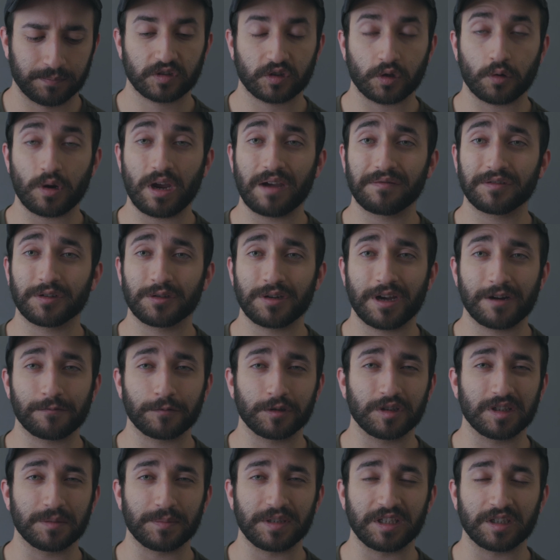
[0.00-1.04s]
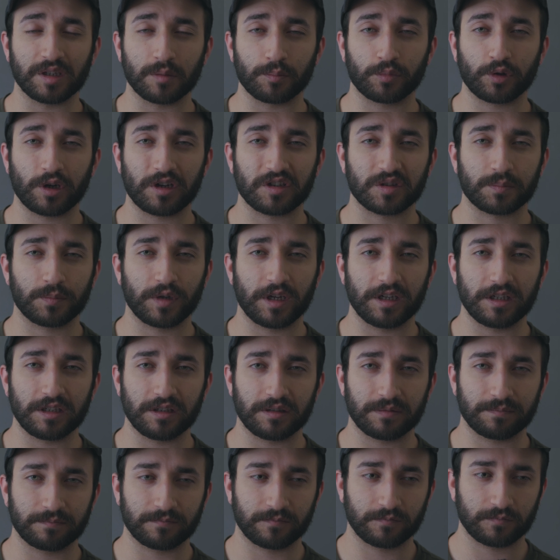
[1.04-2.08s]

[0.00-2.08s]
So after not really being impressed by